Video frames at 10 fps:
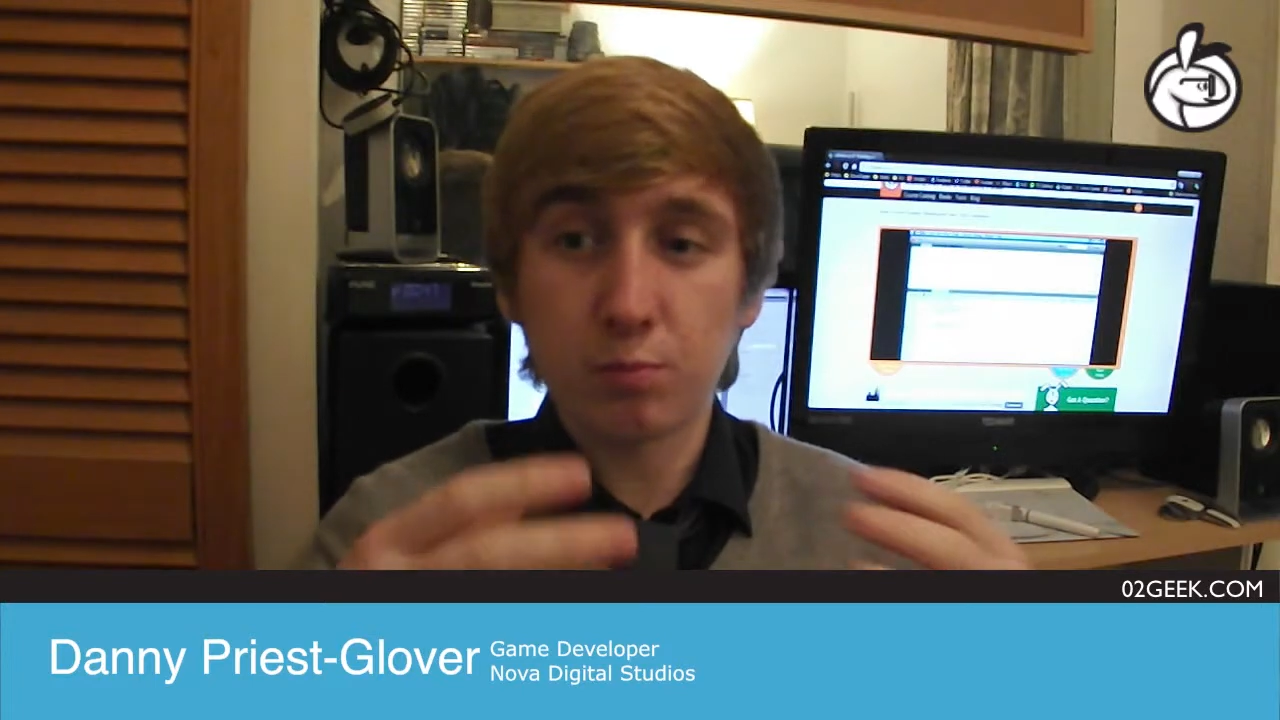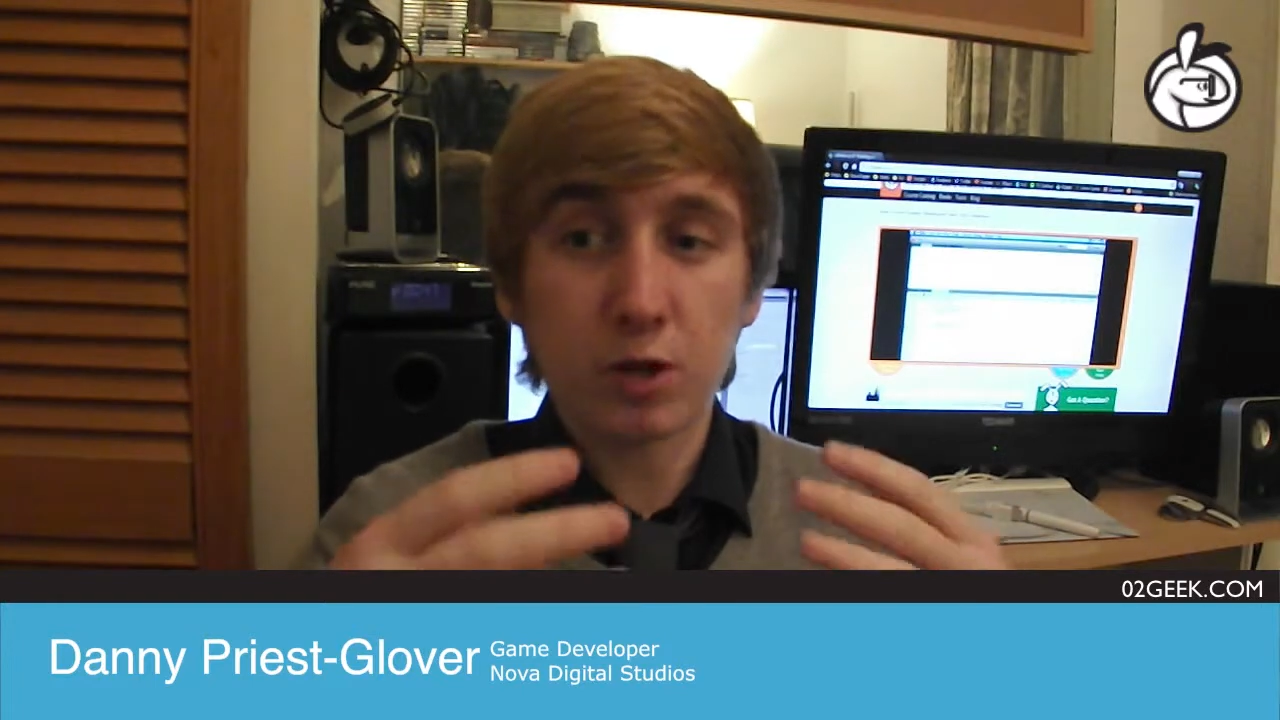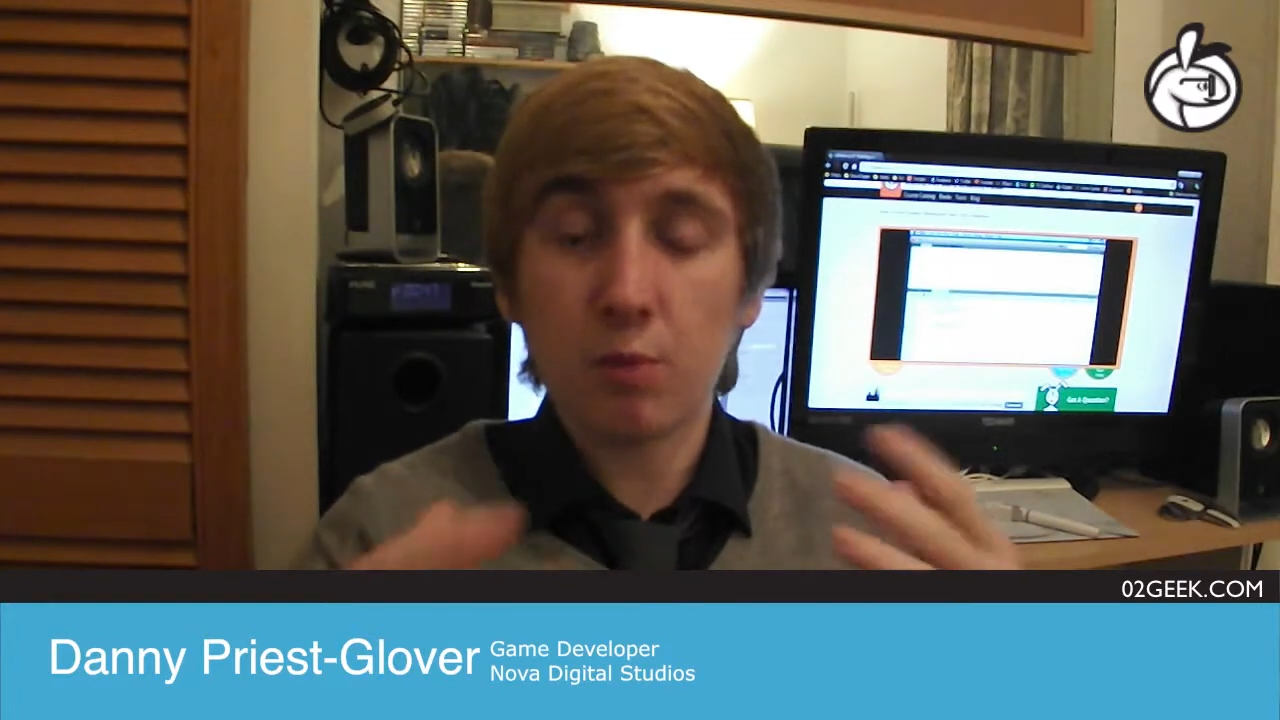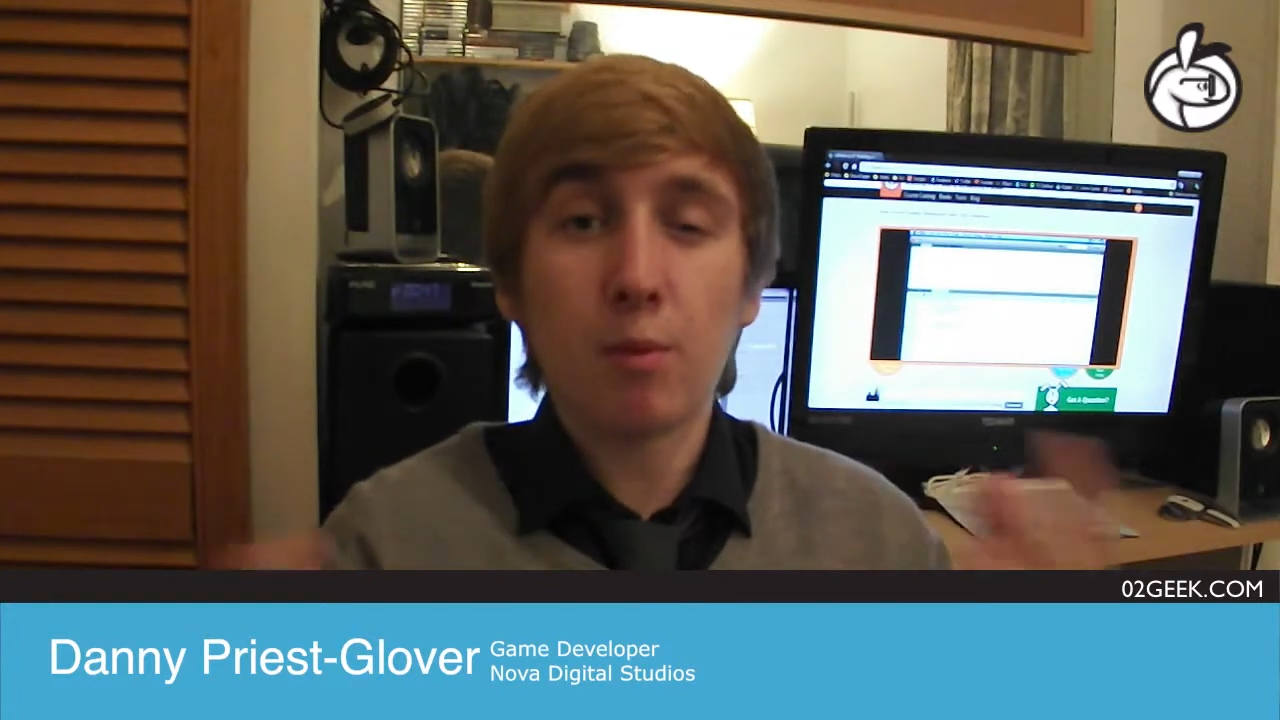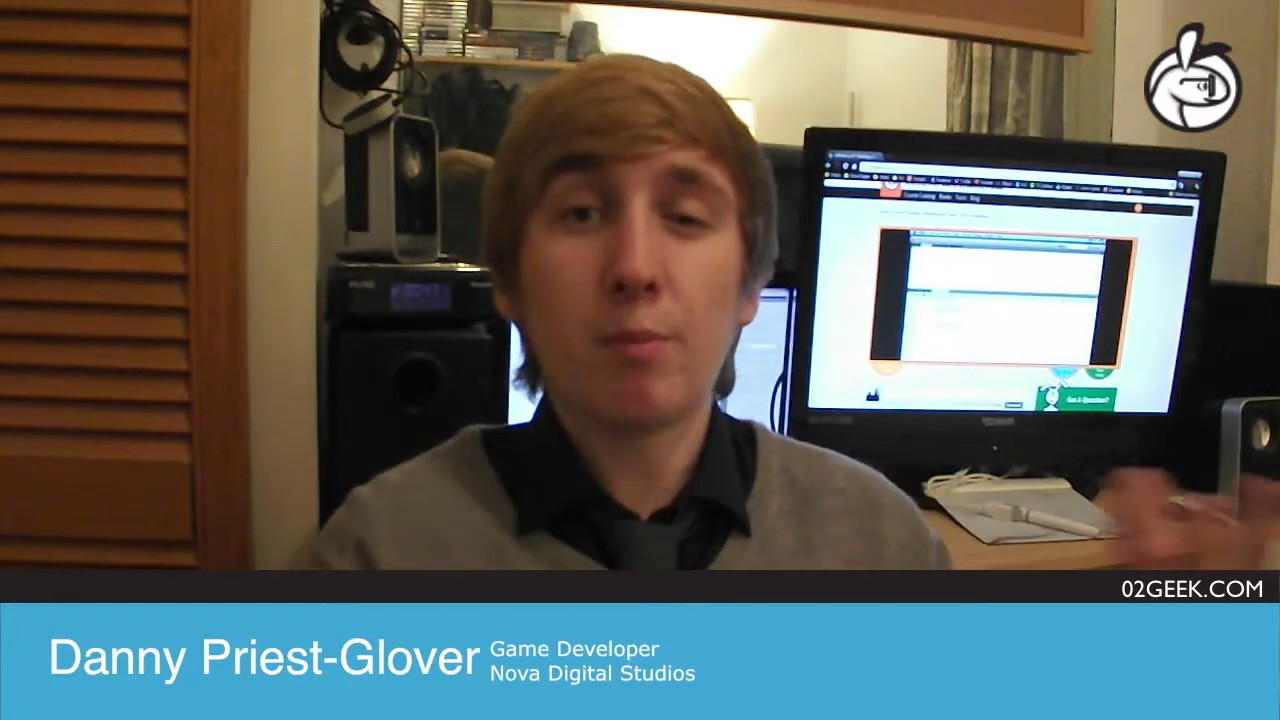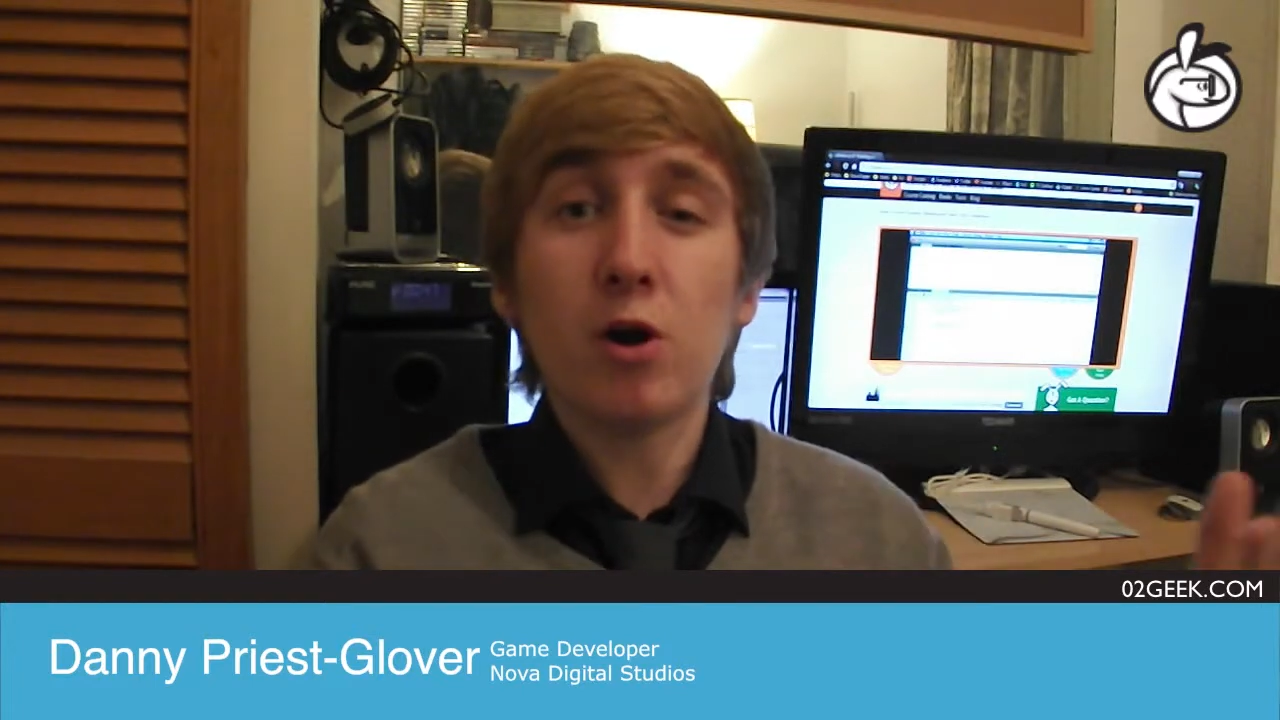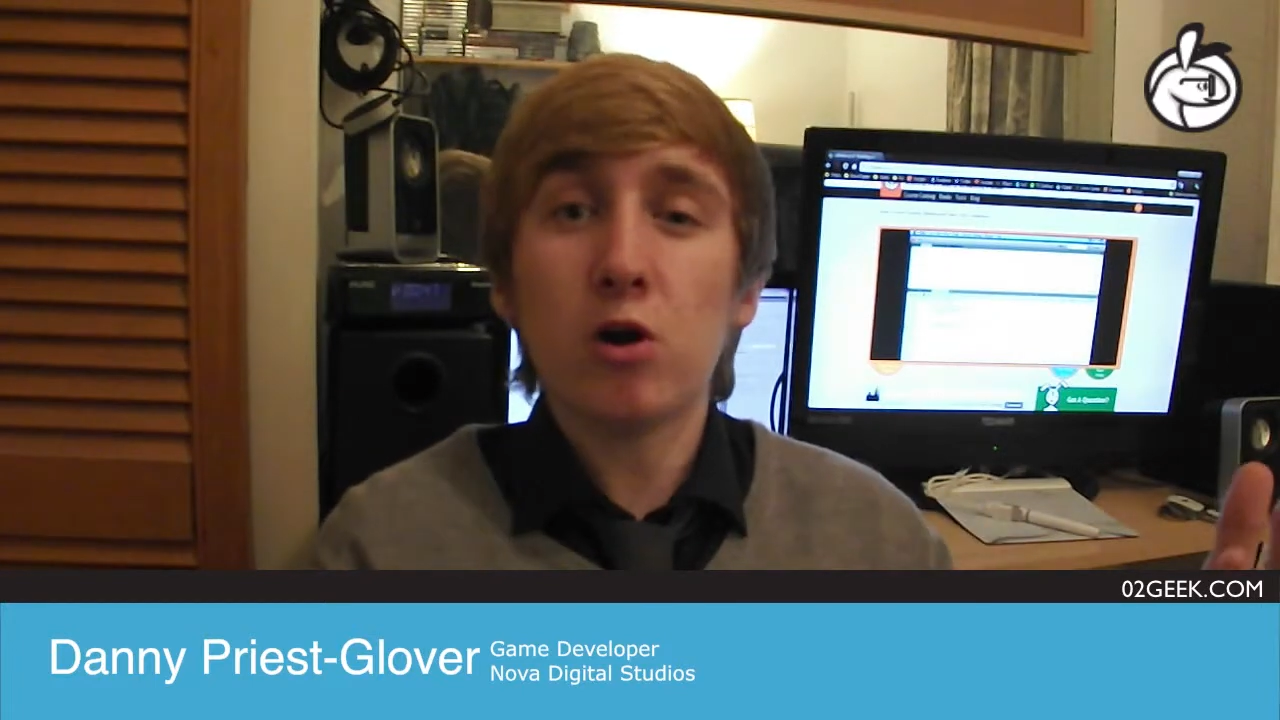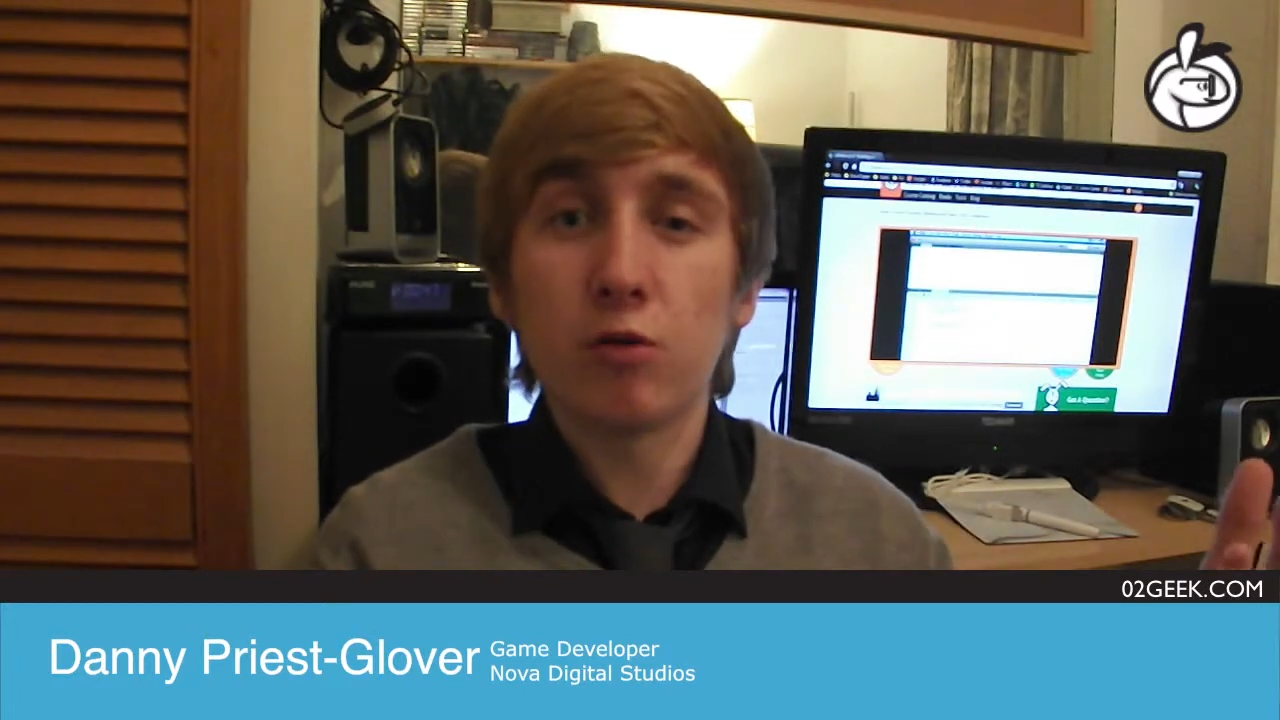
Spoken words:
become a part